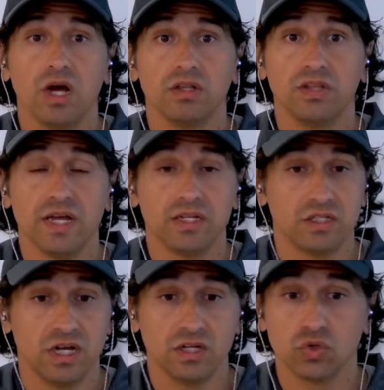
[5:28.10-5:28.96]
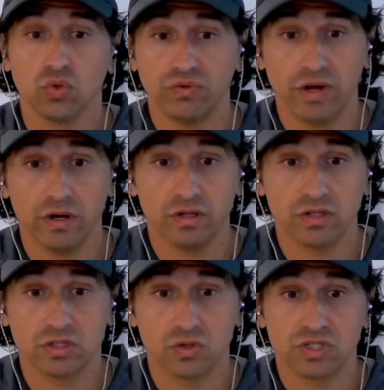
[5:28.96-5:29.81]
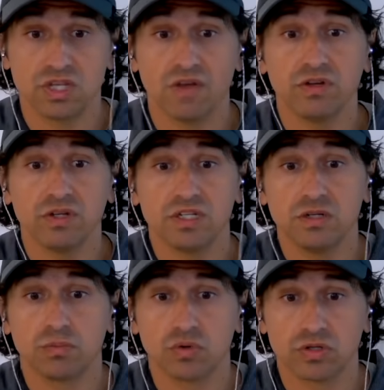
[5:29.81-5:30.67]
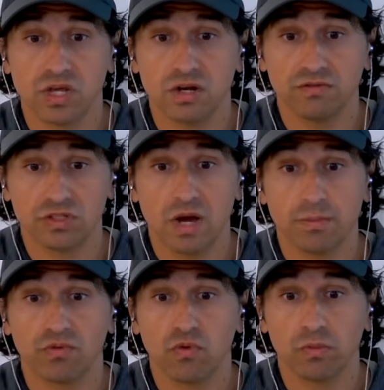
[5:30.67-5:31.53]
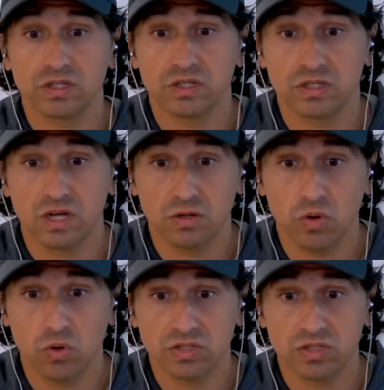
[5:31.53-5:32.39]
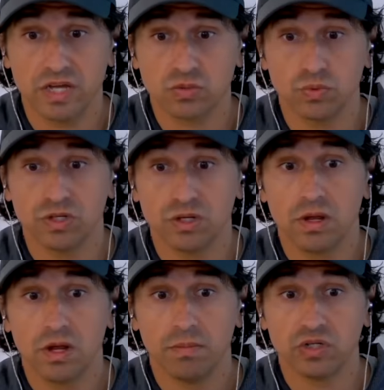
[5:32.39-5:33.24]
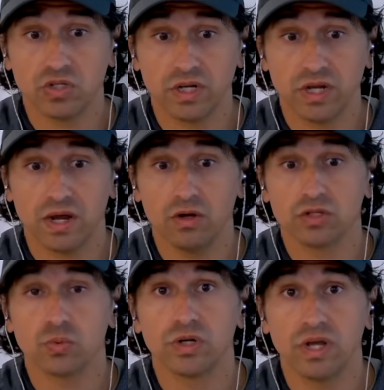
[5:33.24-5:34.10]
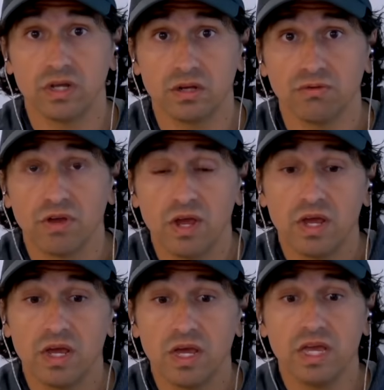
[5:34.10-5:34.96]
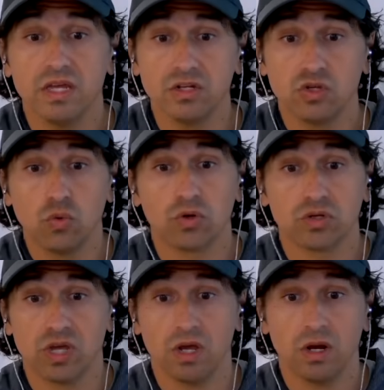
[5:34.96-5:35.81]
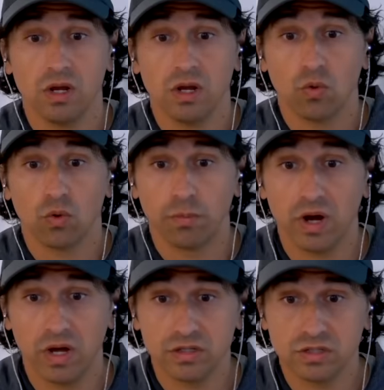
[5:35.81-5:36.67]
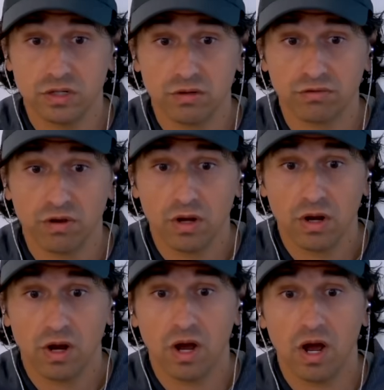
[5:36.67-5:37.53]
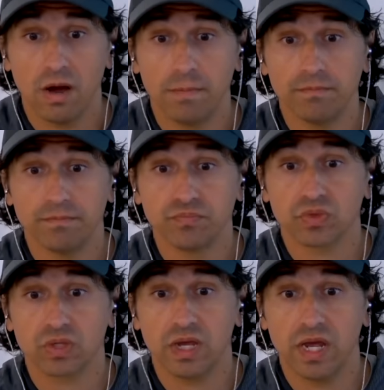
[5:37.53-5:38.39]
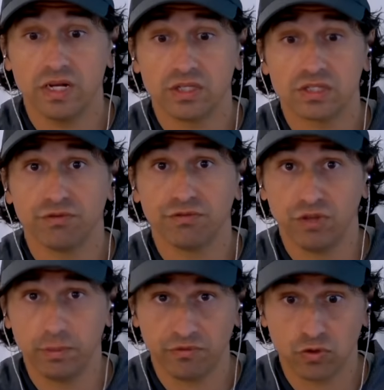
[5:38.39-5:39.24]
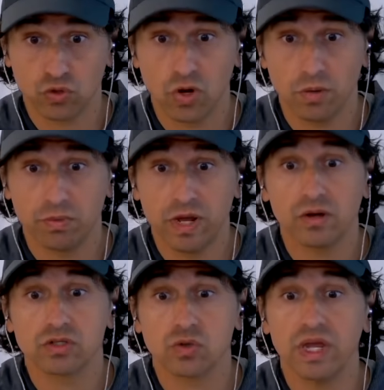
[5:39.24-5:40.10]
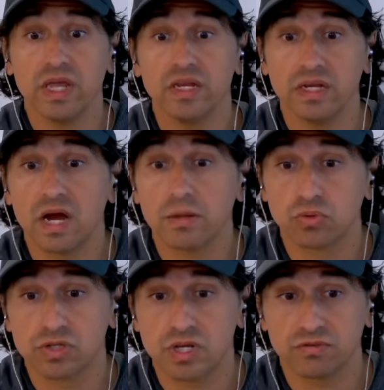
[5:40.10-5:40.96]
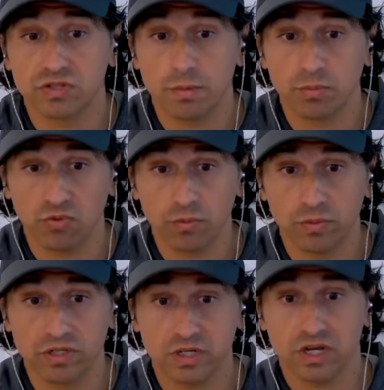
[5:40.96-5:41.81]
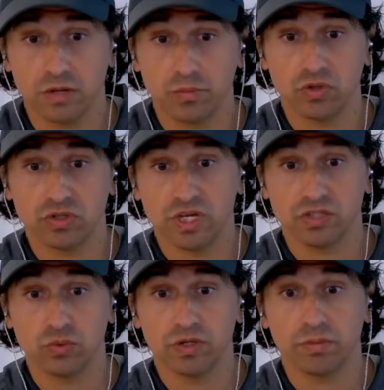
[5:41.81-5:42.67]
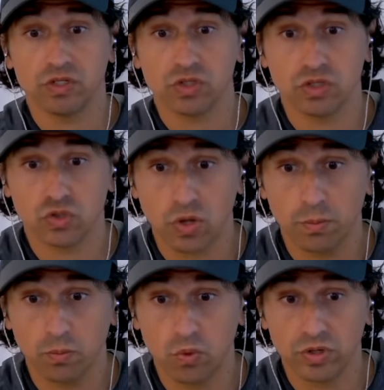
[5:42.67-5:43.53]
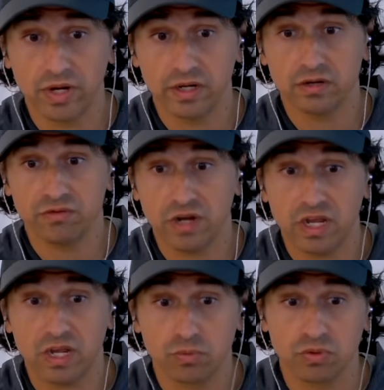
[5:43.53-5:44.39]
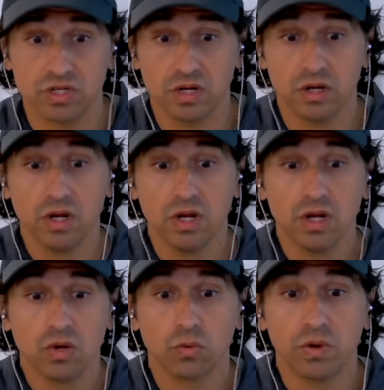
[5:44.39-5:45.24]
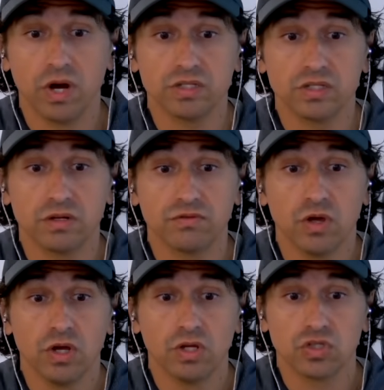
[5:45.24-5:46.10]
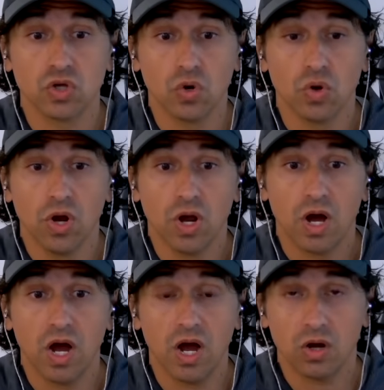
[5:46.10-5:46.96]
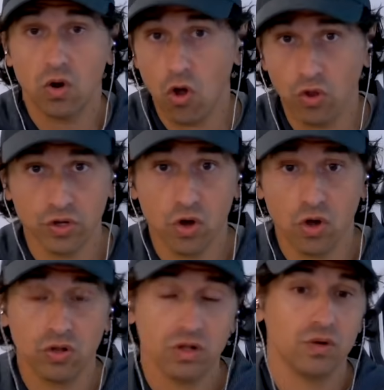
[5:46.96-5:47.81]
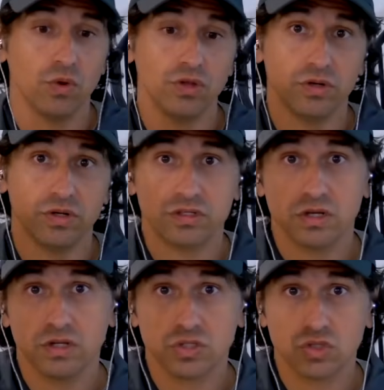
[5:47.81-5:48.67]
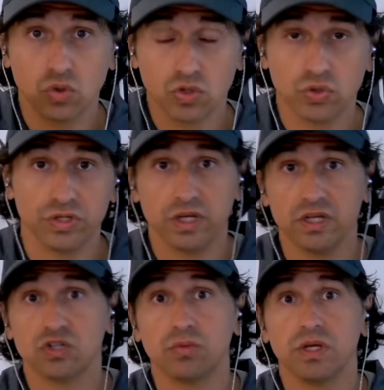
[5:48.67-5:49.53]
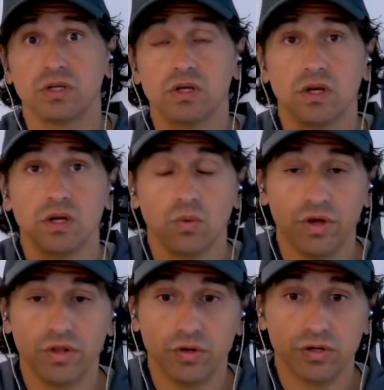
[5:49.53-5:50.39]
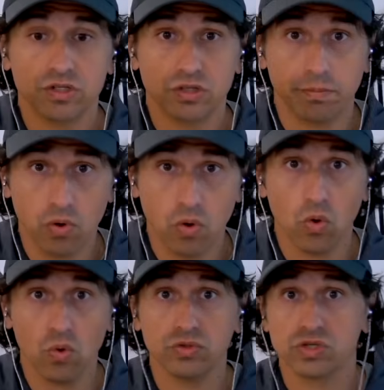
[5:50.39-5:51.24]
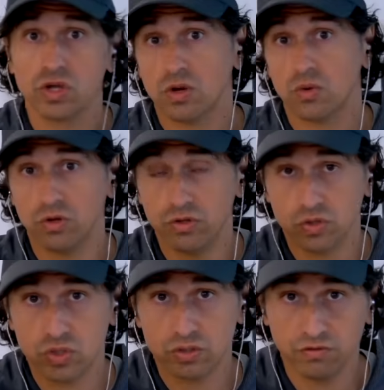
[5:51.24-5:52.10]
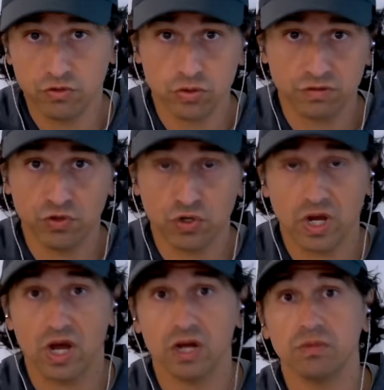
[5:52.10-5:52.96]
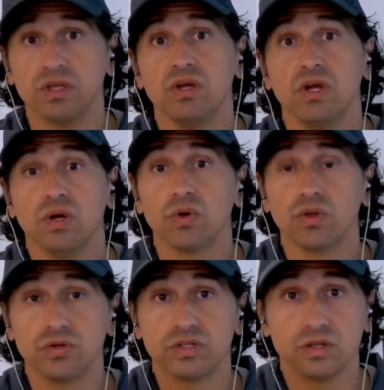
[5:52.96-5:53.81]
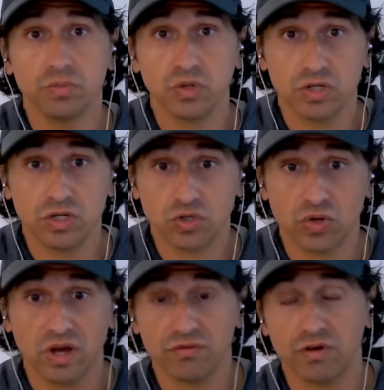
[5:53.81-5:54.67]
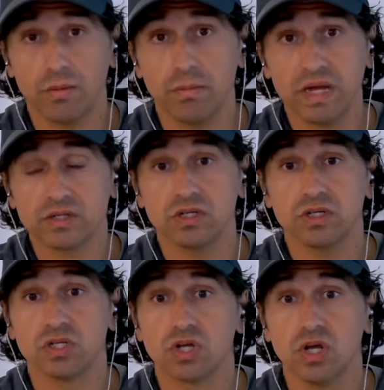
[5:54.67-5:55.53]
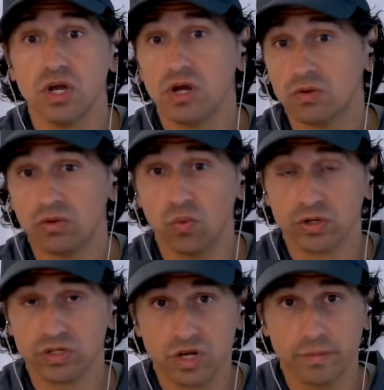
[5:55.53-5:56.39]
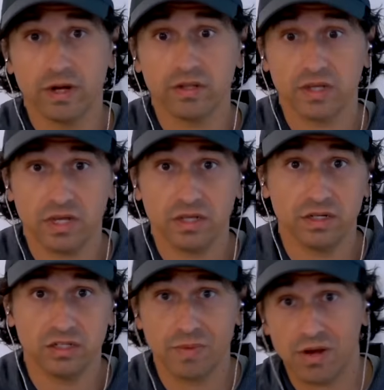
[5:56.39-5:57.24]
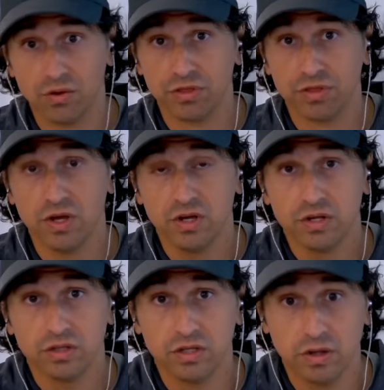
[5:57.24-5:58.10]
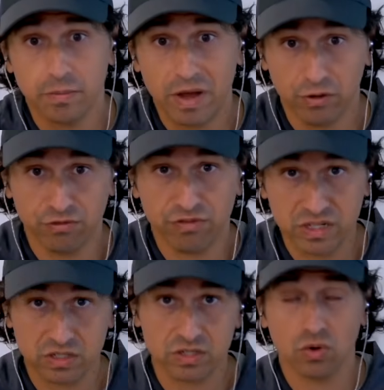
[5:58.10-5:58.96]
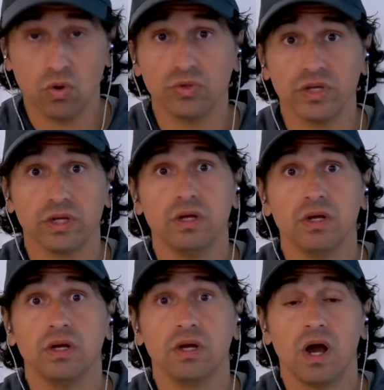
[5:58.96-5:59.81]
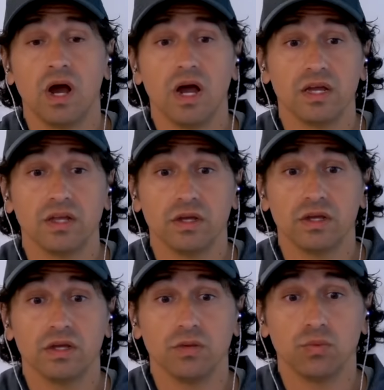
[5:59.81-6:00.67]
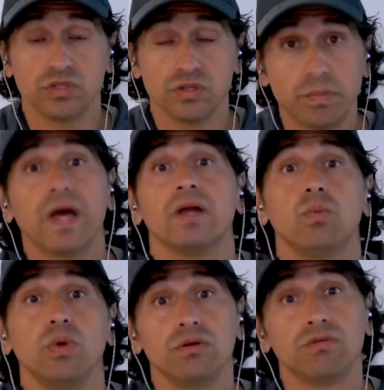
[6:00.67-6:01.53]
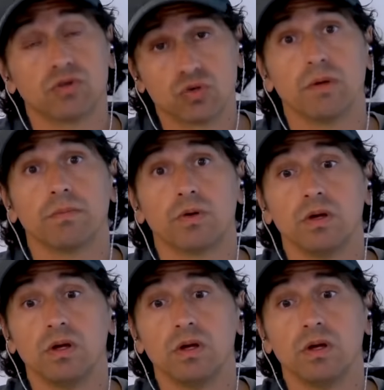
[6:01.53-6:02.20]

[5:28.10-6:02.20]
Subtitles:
That is not true of Harris. So 17% of the top performing TikTok posts last week mentioning Harris were negative. 82% were positive. And it's the flip for Trump now. So 89% of top performing TikTok posts last week mentioning Trump were negative and 8% were positive. So all in all, whether it's social engagement, whether it's the polls, whether it's the views of the economy, whether it's the ability to drive a message, the words coming out of the candidate's mouth, the amount of events they're holding, it was a bad week for Trump.